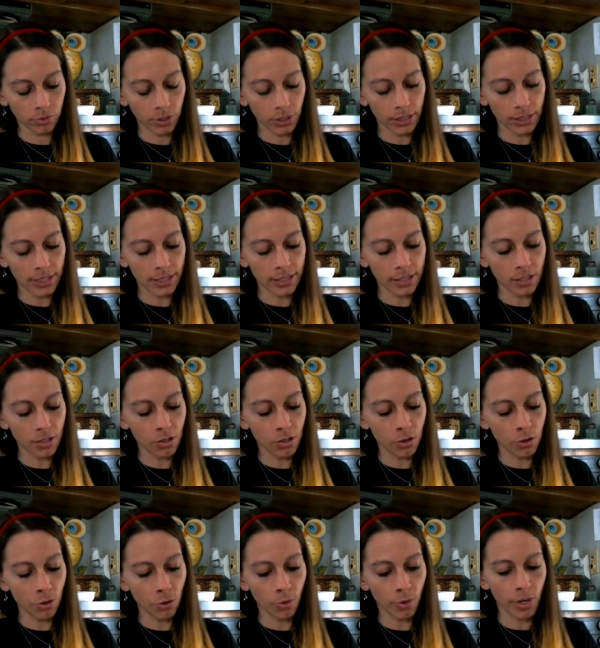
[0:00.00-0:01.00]
This is a
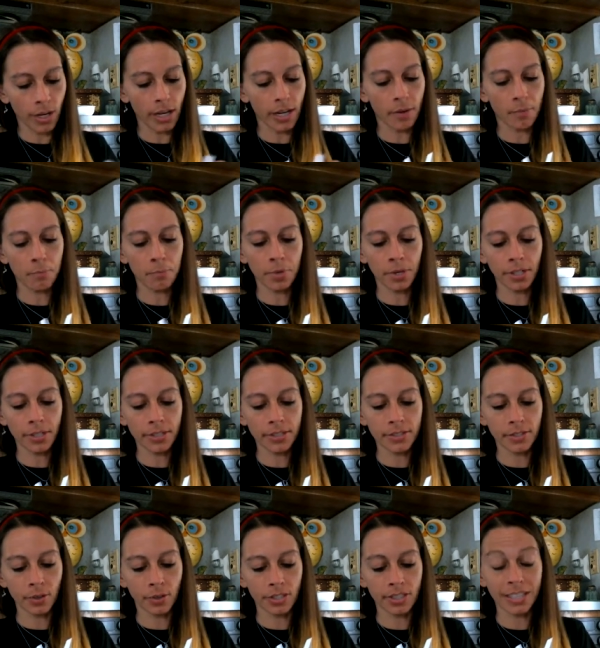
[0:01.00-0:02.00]
new book,
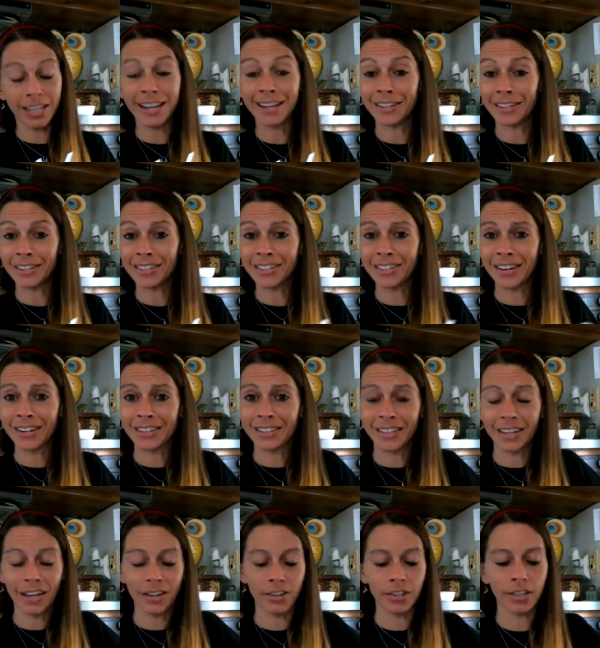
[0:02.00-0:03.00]
so it's kind of stuck
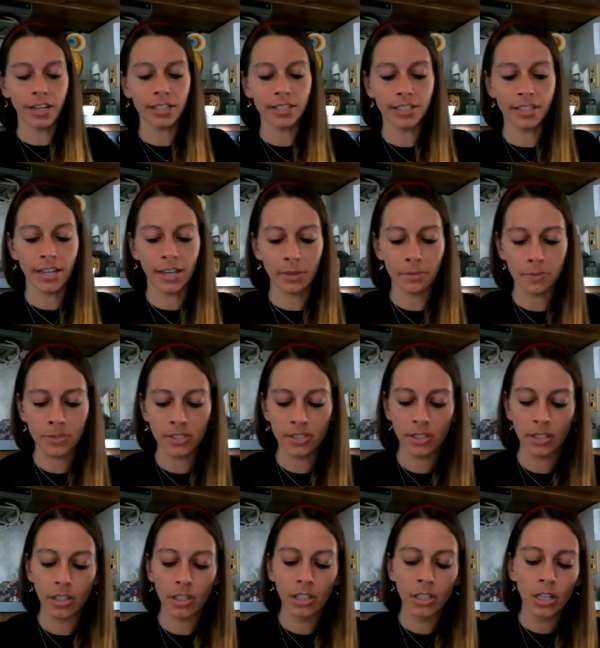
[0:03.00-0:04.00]
together at times.
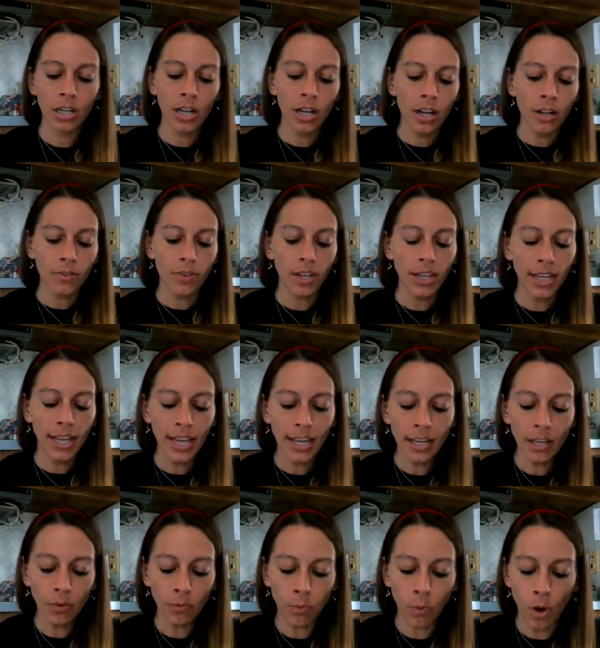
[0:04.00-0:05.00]
The
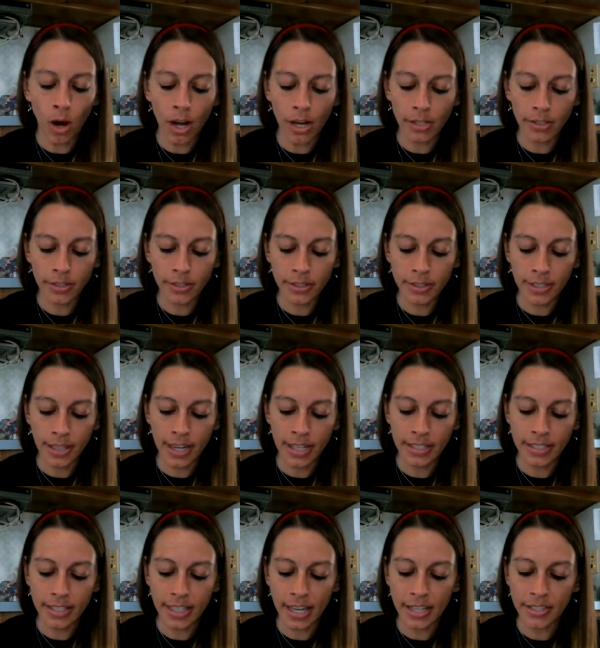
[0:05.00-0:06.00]
King of Wands,
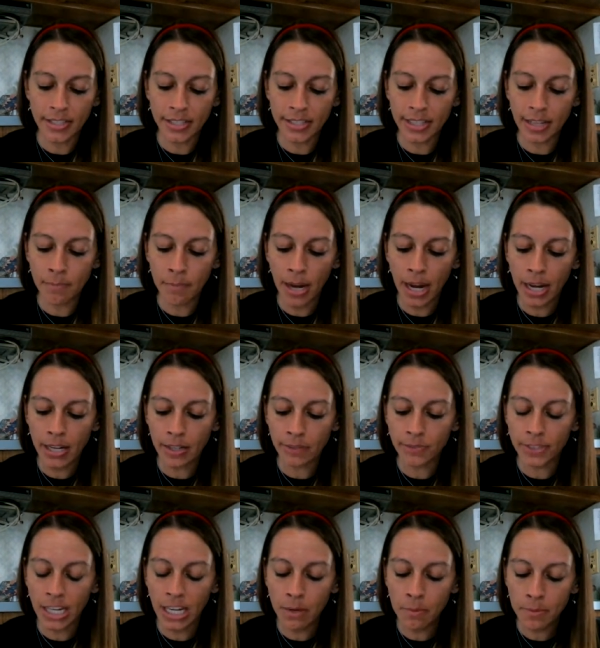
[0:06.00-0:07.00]
it says, is a man
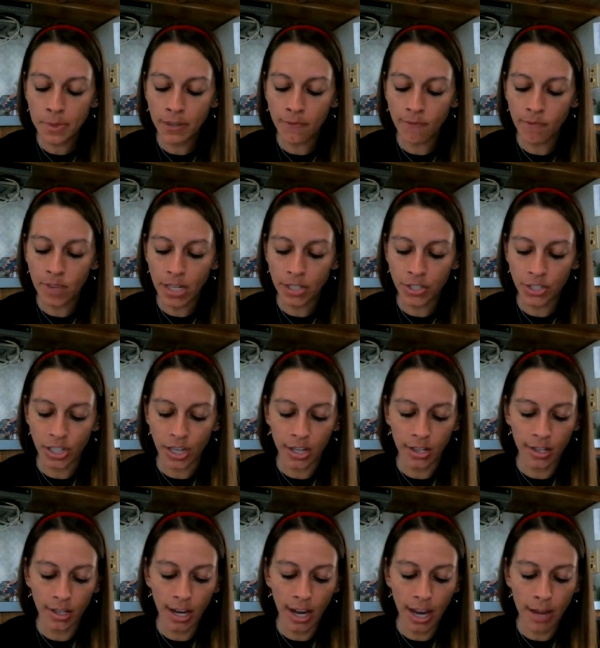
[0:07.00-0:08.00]
of deep
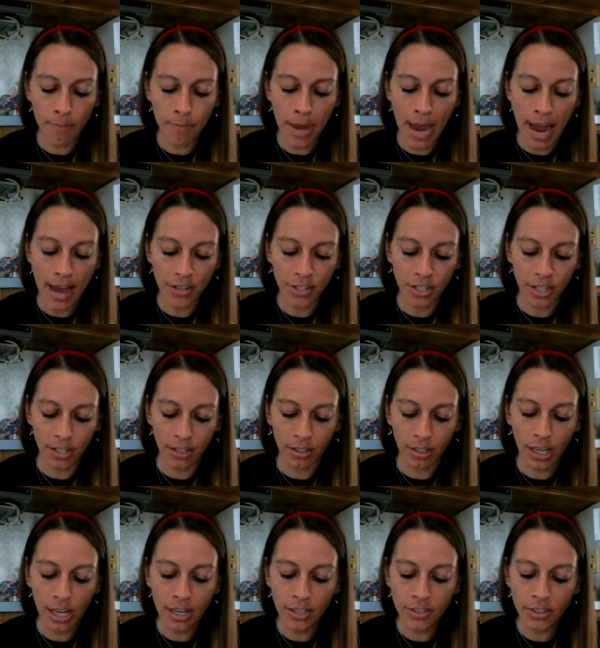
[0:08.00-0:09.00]
conviction and passion.
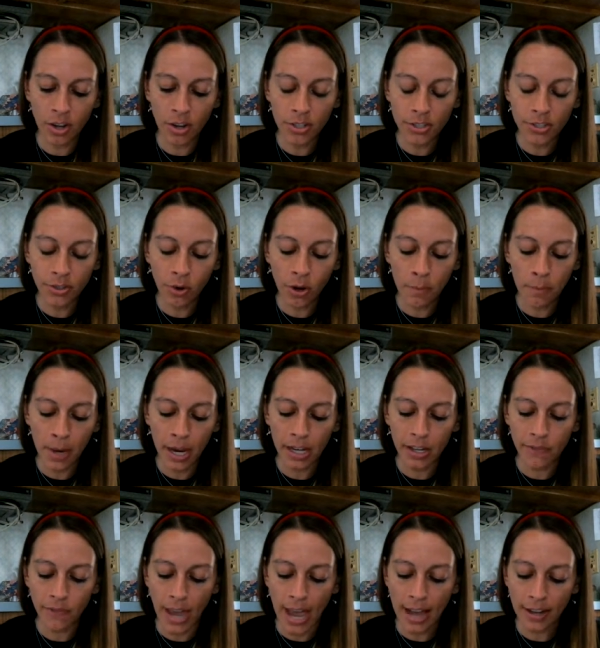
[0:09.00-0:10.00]
He is also a man
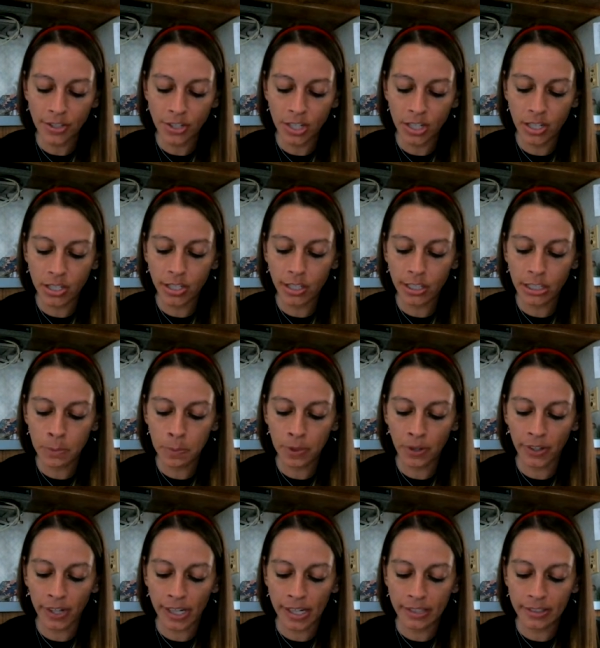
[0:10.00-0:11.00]
of action and
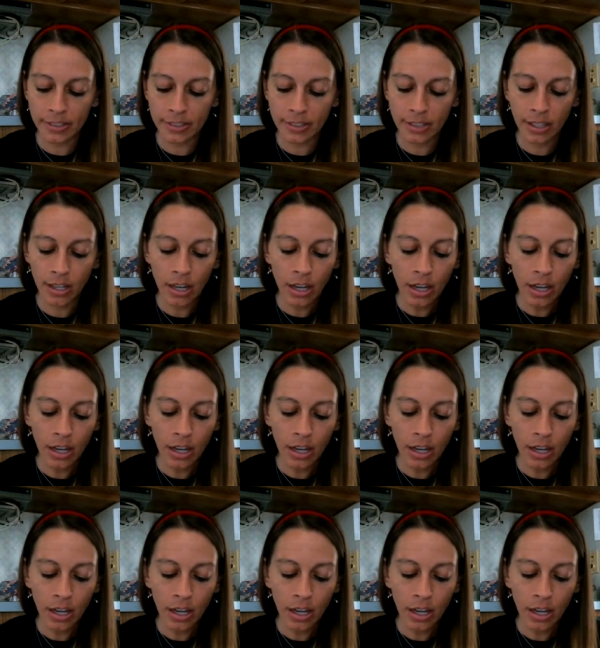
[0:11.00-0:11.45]
experience.